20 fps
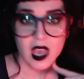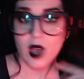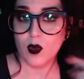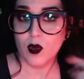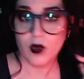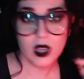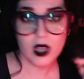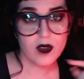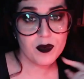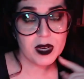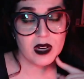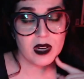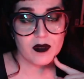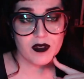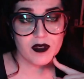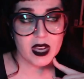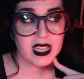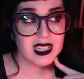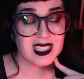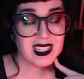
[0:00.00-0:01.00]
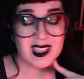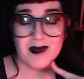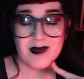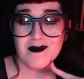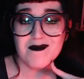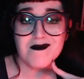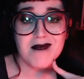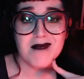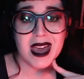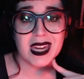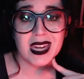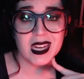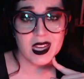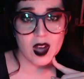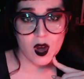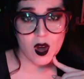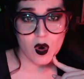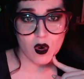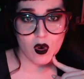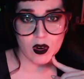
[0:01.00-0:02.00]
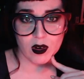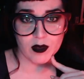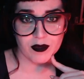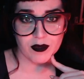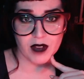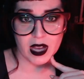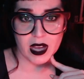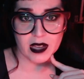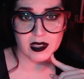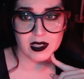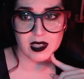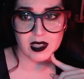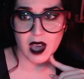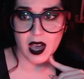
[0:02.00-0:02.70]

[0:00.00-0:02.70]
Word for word: We have been invited to many a horror fest.